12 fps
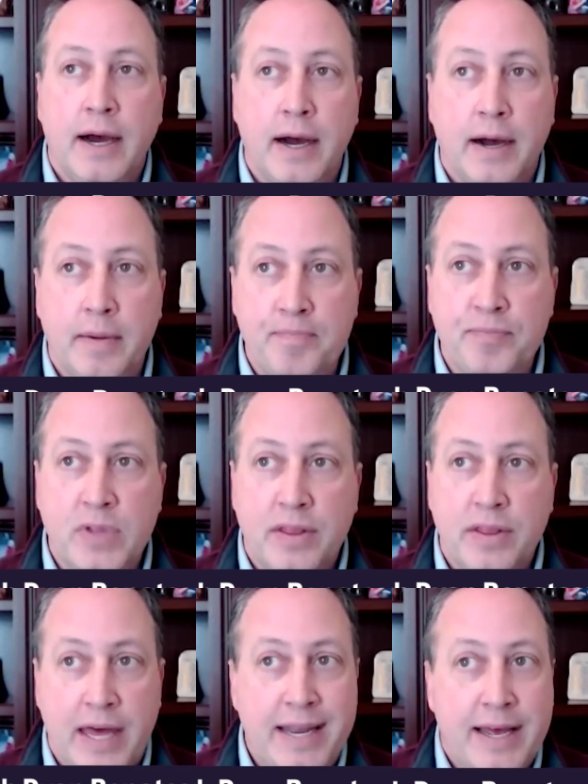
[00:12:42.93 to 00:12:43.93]
Then
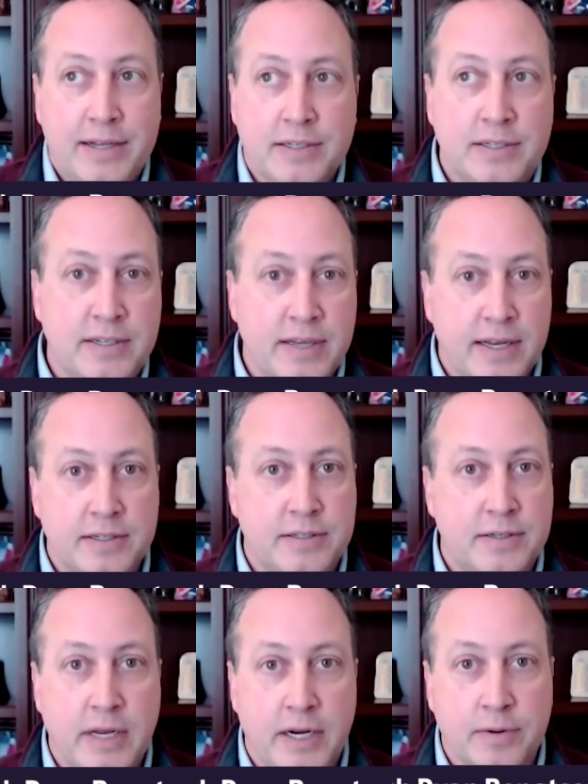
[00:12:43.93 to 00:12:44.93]
as
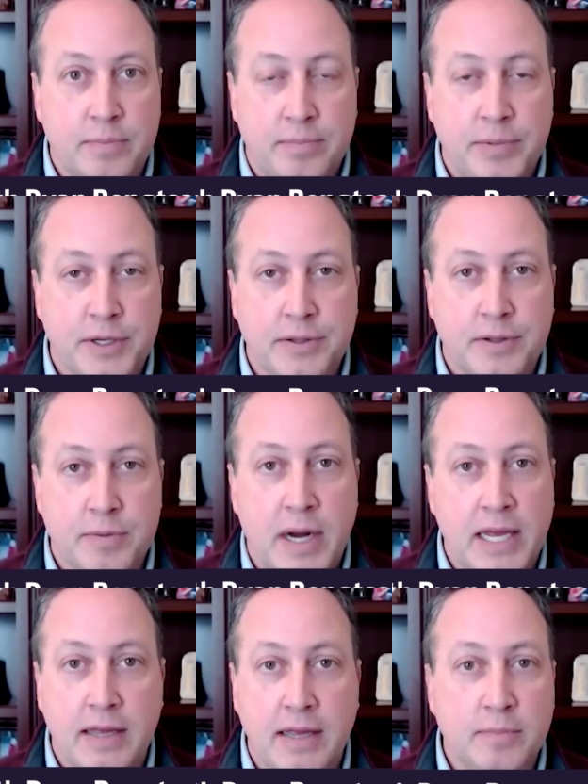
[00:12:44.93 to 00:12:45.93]
the
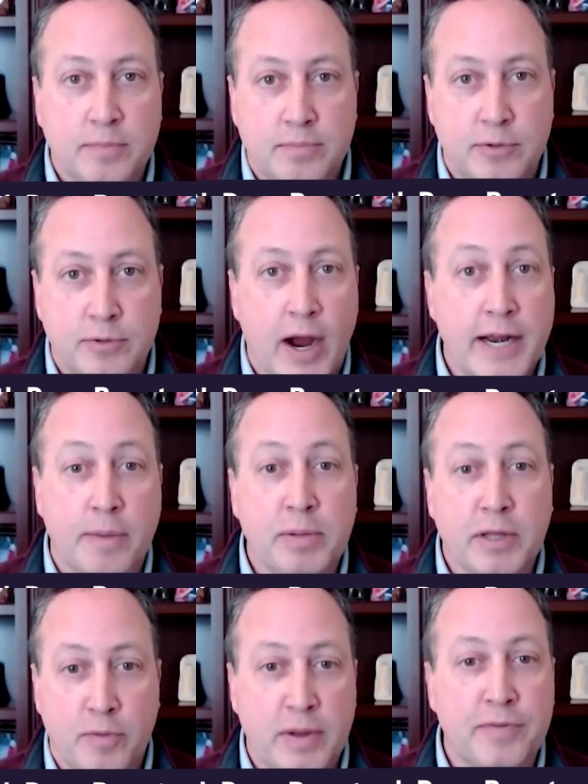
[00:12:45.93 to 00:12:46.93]
money dried
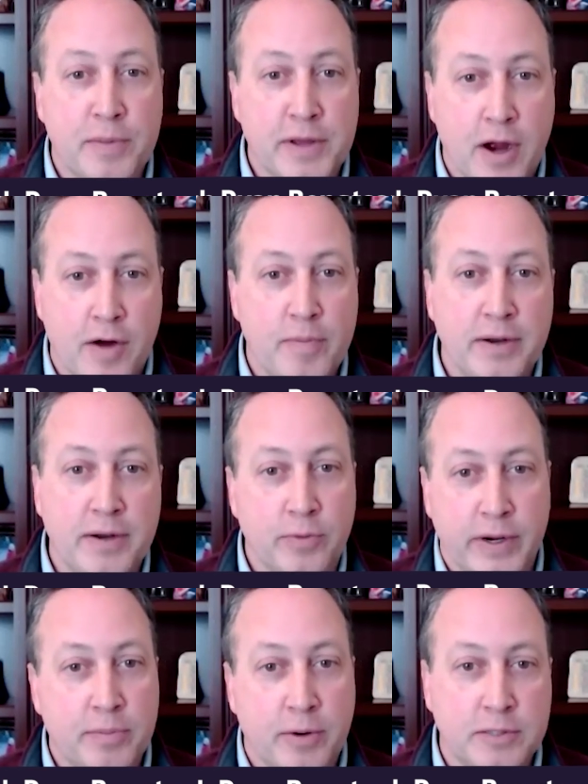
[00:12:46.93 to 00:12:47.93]
up a little bit from the
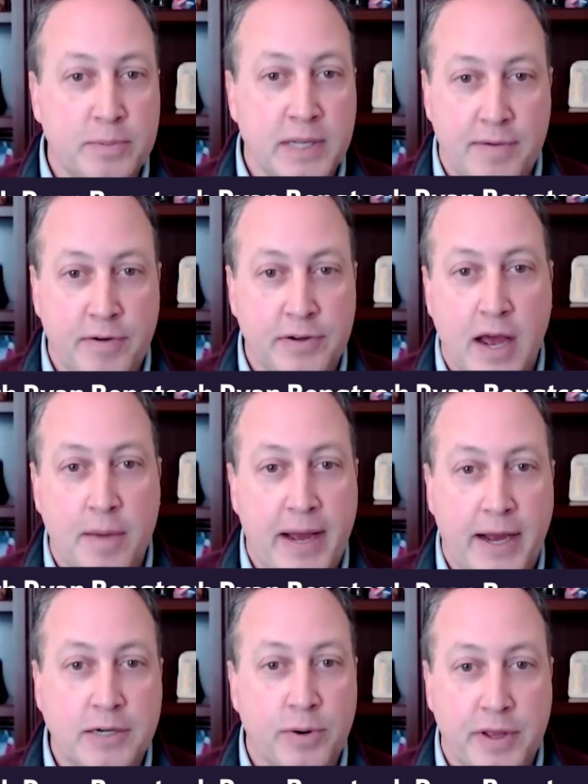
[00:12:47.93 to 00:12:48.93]
government and reimbursement levels
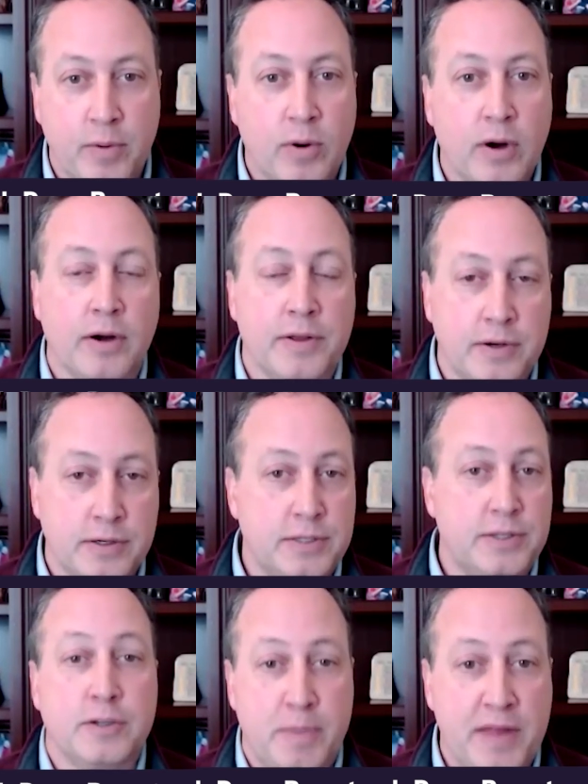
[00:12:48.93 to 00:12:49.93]
got back to where they were,
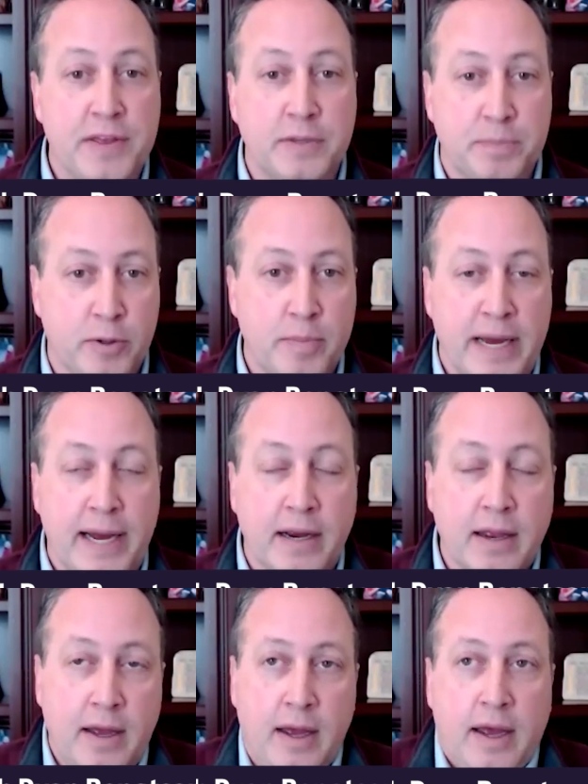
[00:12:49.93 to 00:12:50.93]
there's been this
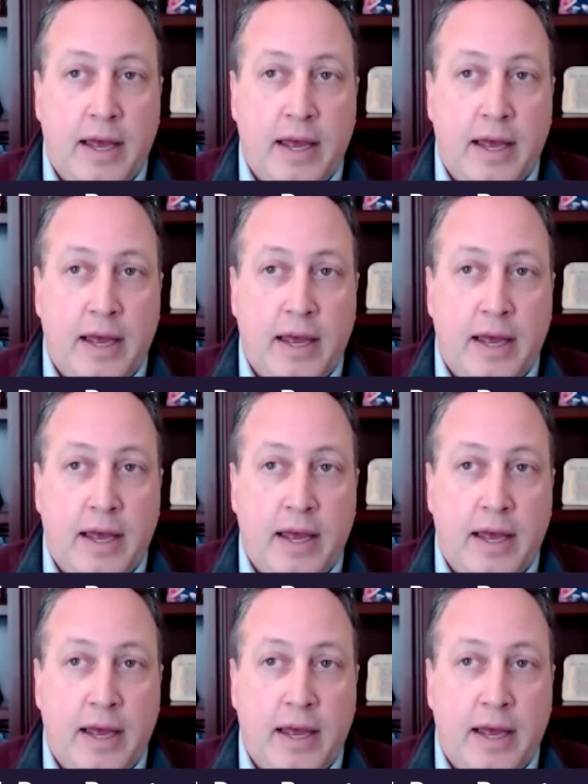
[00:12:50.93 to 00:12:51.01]
pullback.